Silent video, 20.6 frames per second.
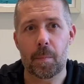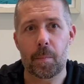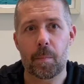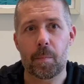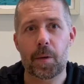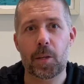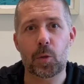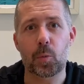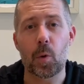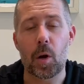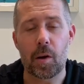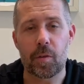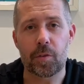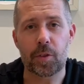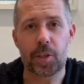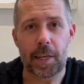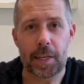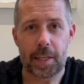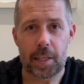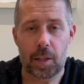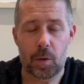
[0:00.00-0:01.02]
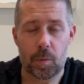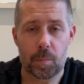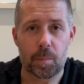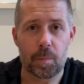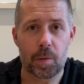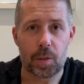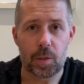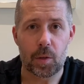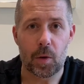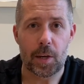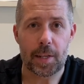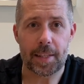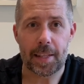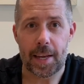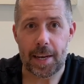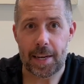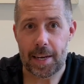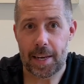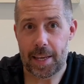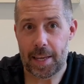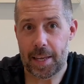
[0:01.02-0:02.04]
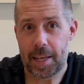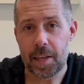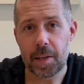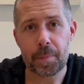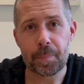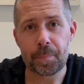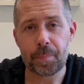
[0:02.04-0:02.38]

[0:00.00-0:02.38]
It's worth checking the site daily